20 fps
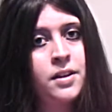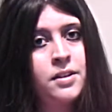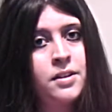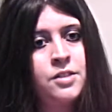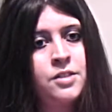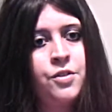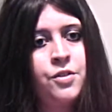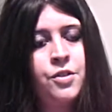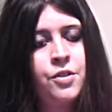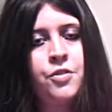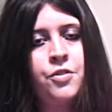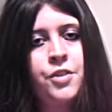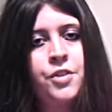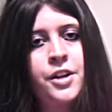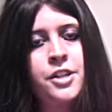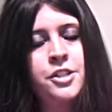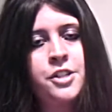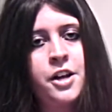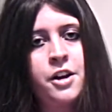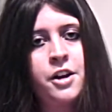Feel free to
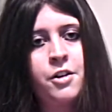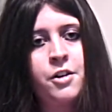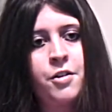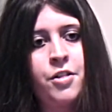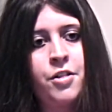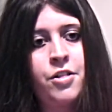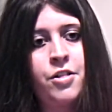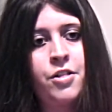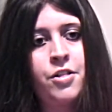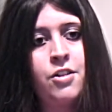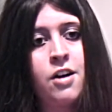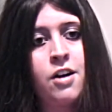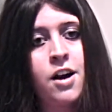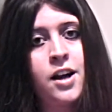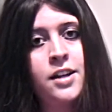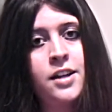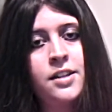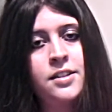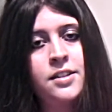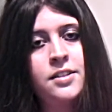share your thoughts.